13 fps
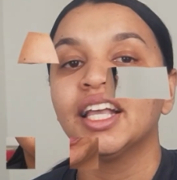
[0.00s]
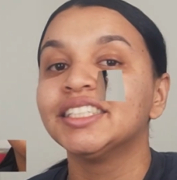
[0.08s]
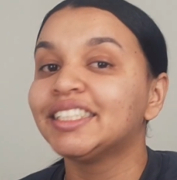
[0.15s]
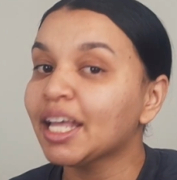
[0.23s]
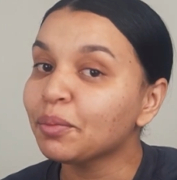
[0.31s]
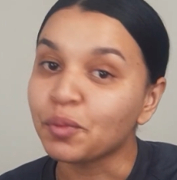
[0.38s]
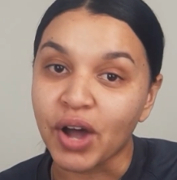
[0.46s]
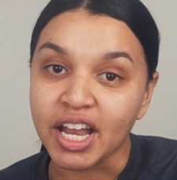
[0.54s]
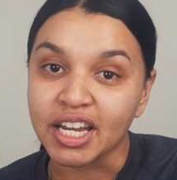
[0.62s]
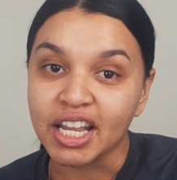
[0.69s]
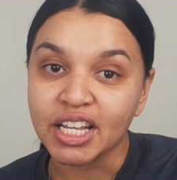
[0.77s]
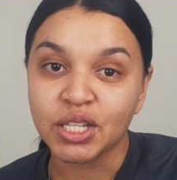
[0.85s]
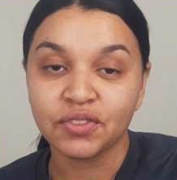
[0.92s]
Step
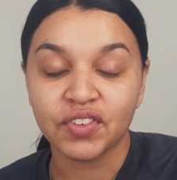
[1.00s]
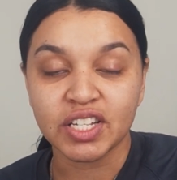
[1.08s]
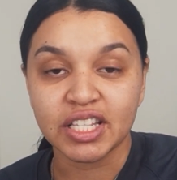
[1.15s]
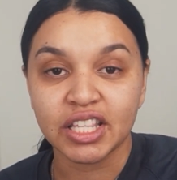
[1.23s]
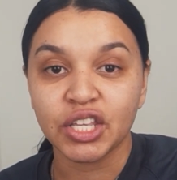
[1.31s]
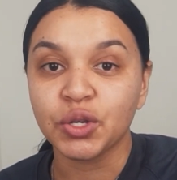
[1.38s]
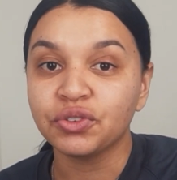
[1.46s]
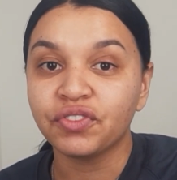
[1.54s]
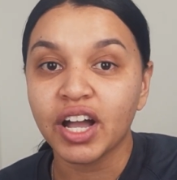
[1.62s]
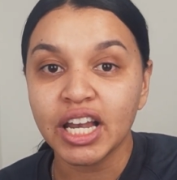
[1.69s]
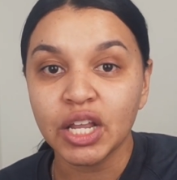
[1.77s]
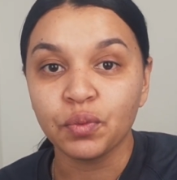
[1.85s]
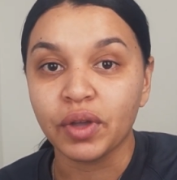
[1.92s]
1 is to visit the
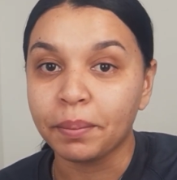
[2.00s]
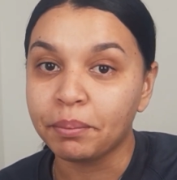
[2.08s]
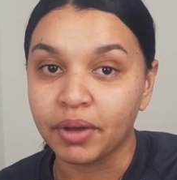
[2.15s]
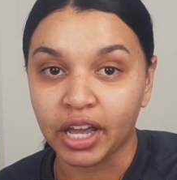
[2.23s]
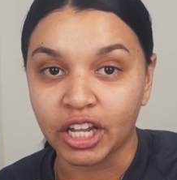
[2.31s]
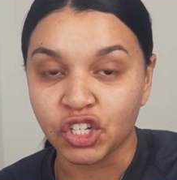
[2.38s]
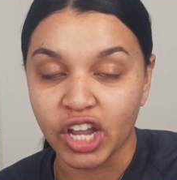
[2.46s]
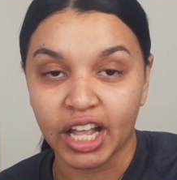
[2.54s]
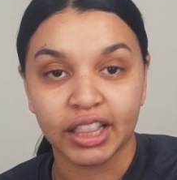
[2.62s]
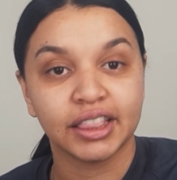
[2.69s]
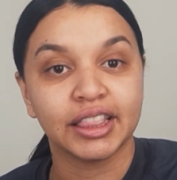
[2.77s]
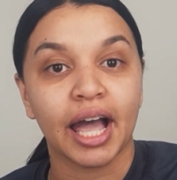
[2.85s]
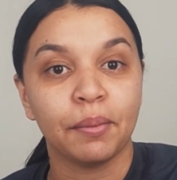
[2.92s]
U-Filing webpage
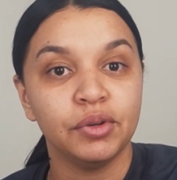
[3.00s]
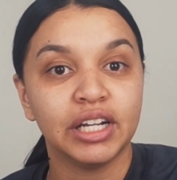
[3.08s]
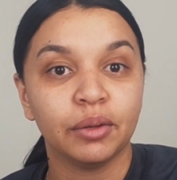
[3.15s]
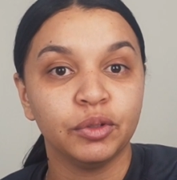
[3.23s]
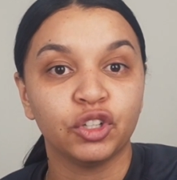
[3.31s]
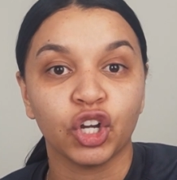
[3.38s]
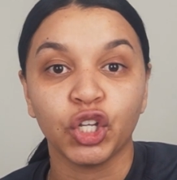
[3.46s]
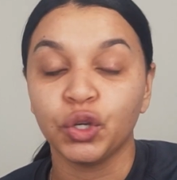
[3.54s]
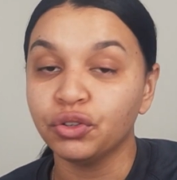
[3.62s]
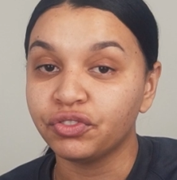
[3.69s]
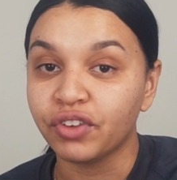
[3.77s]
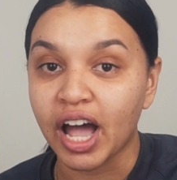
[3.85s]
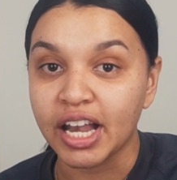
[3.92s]
at
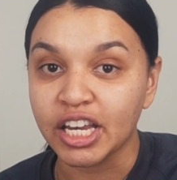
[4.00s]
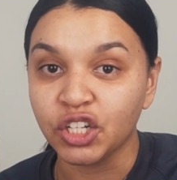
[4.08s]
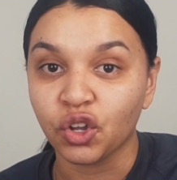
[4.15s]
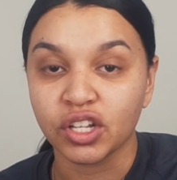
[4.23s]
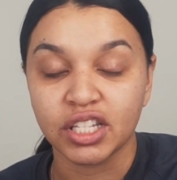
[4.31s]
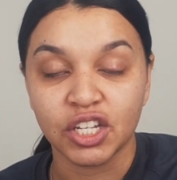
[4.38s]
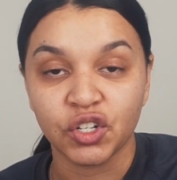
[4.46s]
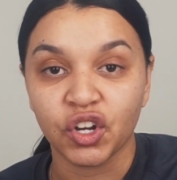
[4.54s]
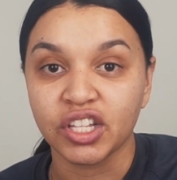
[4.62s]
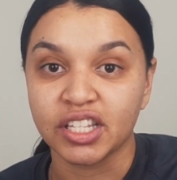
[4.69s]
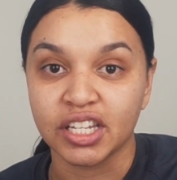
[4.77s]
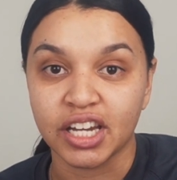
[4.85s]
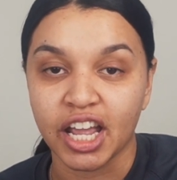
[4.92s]

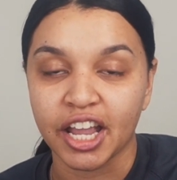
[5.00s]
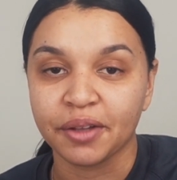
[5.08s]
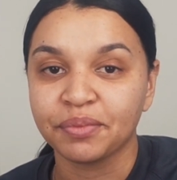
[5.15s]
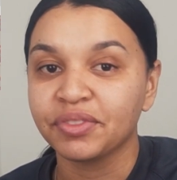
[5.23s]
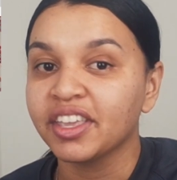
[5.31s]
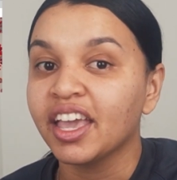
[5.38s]
www.ufiling.co.za.